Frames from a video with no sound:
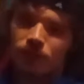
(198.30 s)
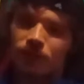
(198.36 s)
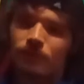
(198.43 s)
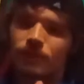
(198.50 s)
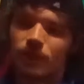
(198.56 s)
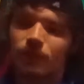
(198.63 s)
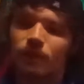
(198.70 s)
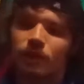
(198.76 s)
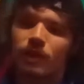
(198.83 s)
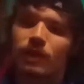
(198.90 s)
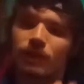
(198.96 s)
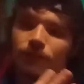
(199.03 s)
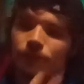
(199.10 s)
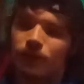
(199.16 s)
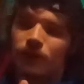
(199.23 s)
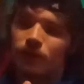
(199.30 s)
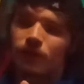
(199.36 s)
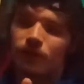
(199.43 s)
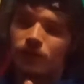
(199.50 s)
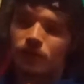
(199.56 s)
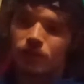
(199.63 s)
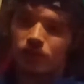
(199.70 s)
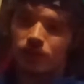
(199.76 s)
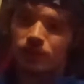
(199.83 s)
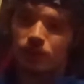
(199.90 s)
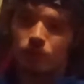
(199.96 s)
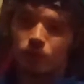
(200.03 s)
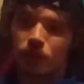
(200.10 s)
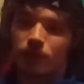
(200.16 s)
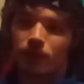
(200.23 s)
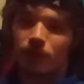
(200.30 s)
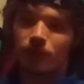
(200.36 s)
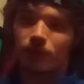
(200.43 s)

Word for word: teams I thought had a very good chance at winning